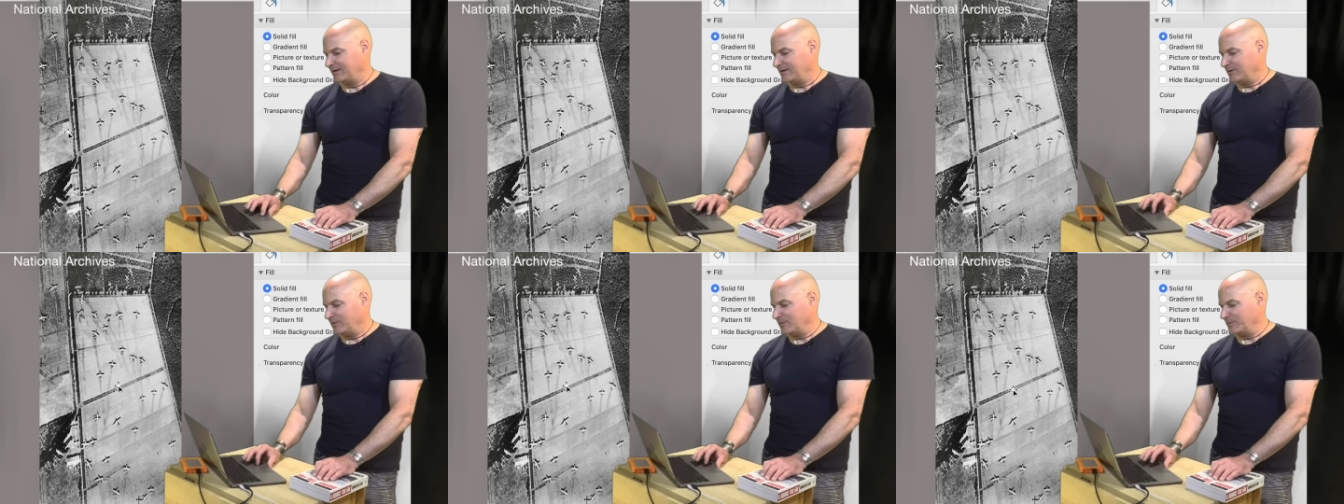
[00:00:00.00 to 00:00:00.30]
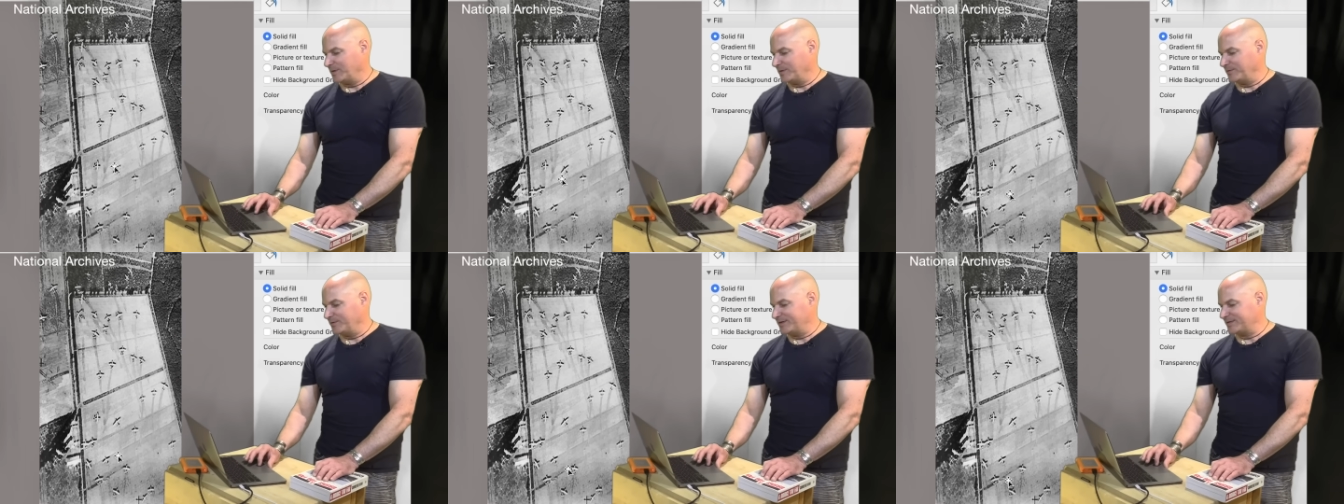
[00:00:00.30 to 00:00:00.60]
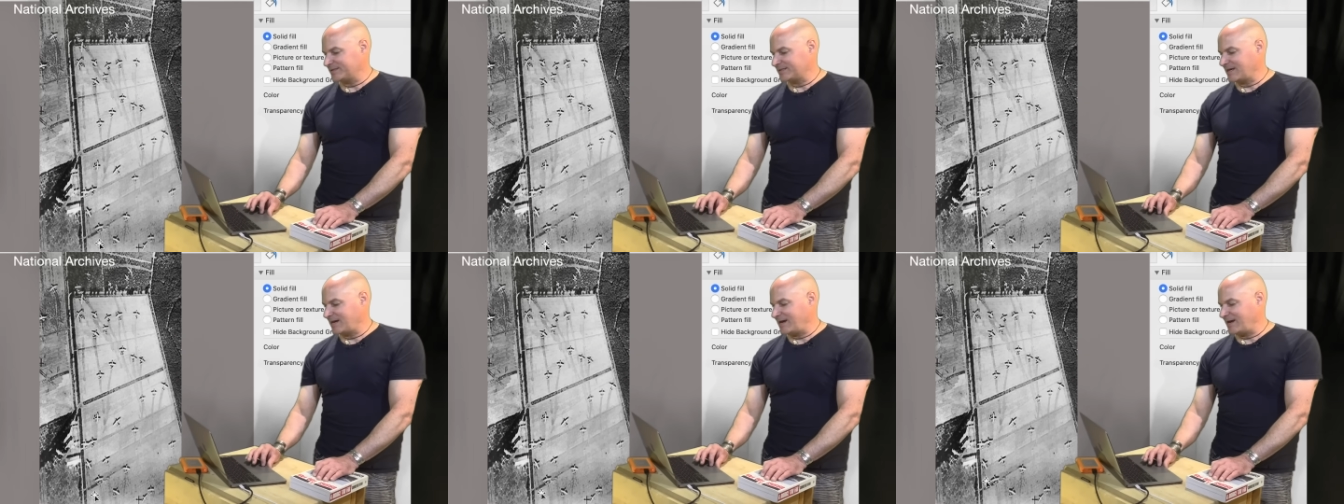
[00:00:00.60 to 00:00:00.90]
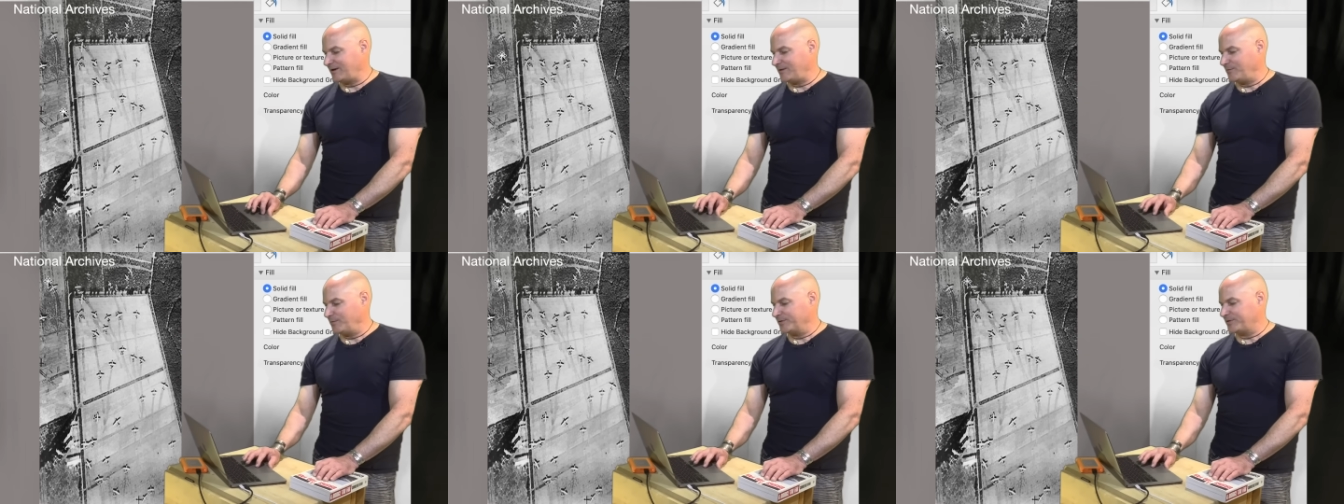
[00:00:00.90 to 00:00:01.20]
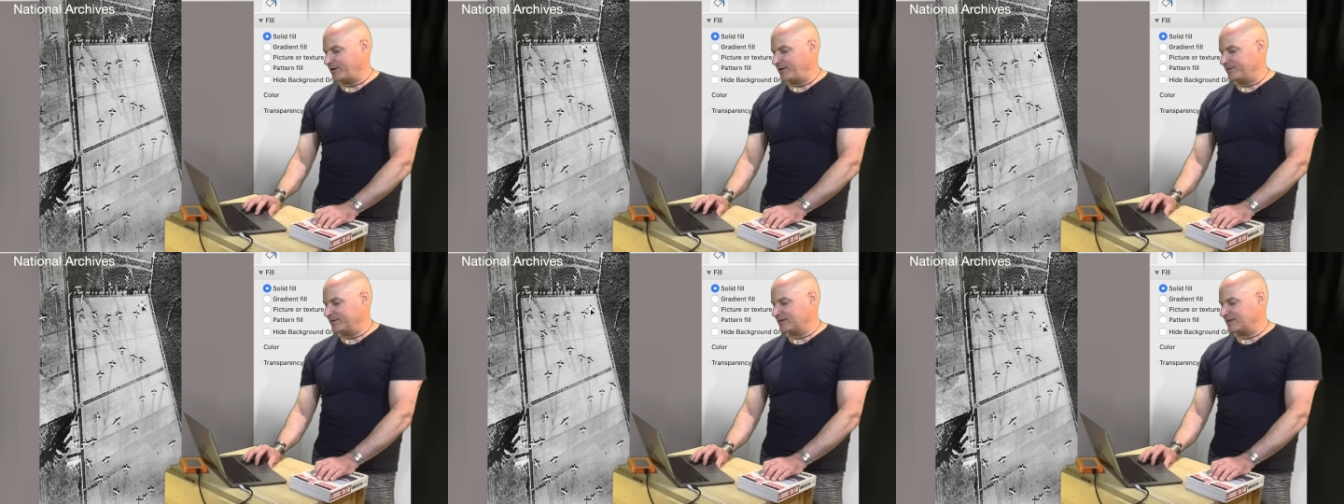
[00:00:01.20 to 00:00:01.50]
Remember this guy with
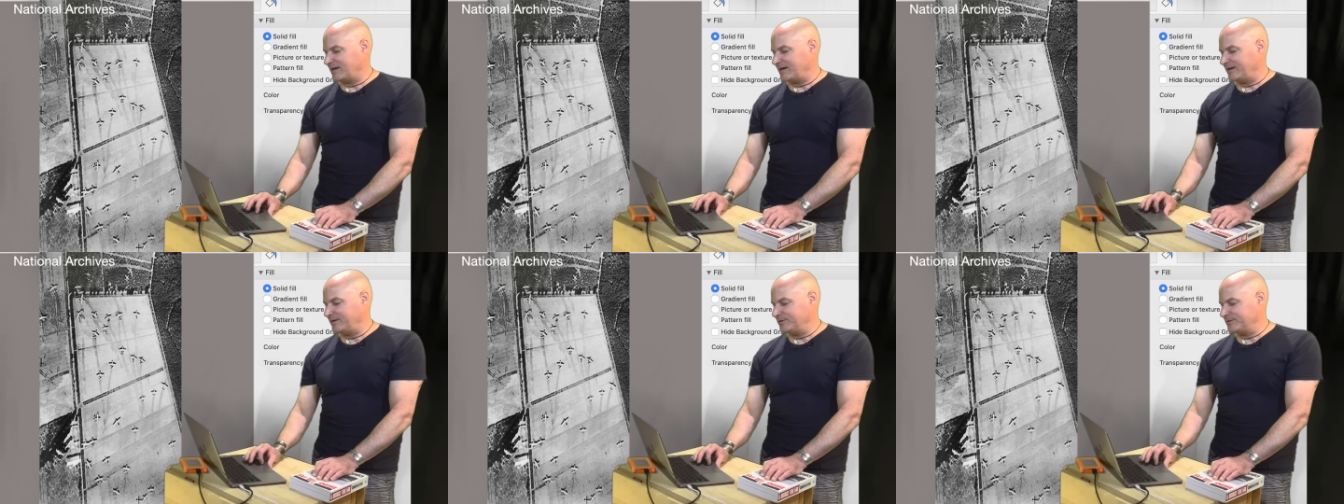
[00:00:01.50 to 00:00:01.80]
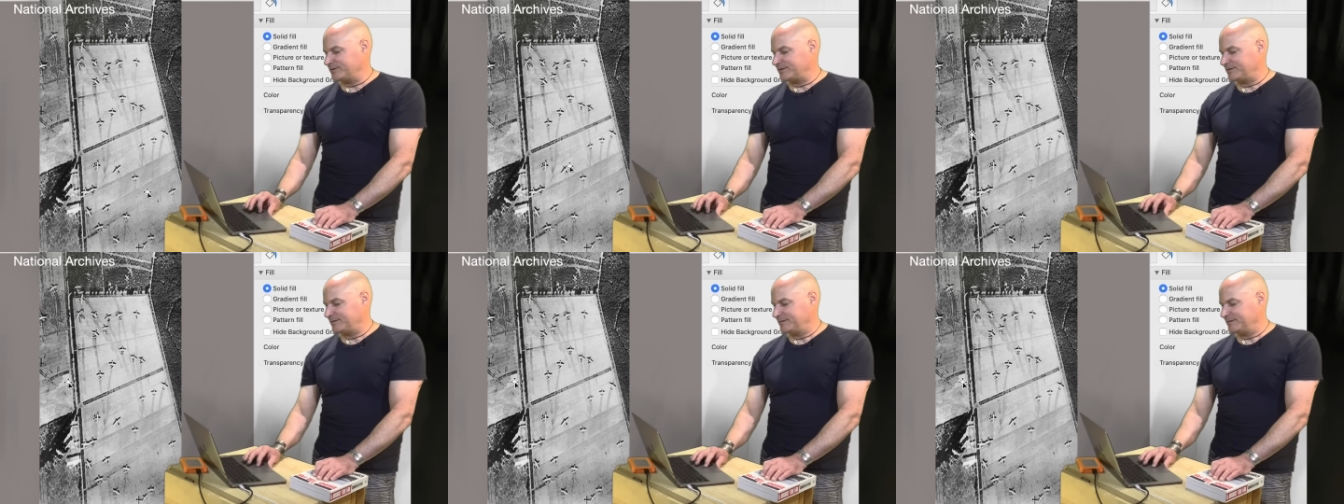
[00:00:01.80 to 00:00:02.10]
all the gliders?